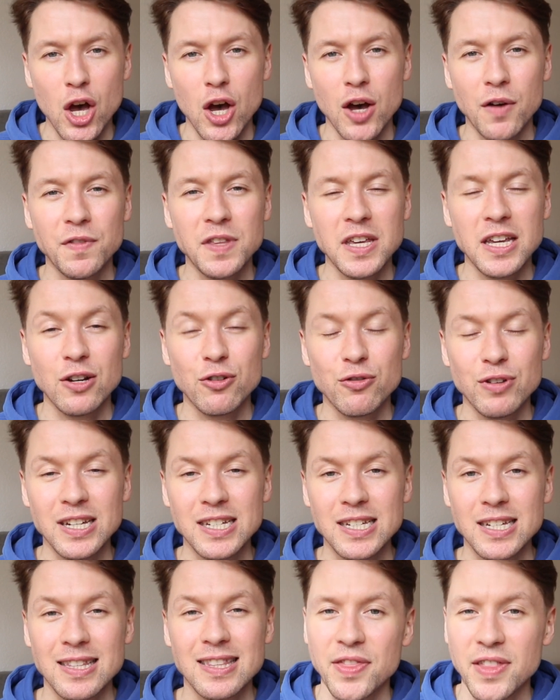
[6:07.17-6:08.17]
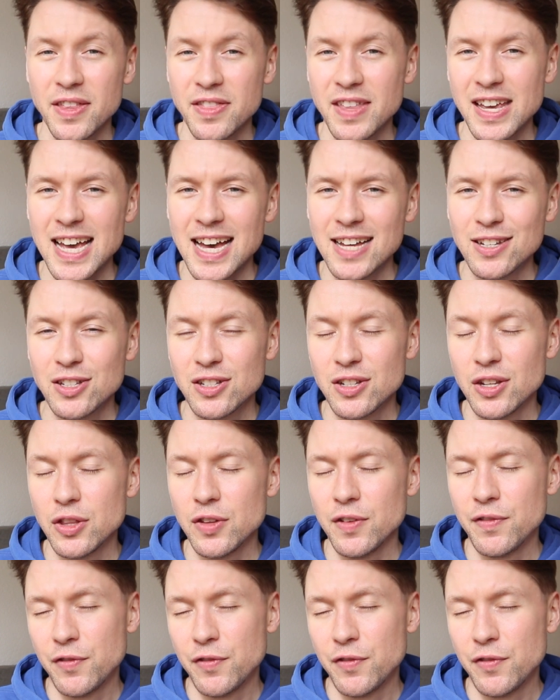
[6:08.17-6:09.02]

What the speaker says: of the ingredient that they add to the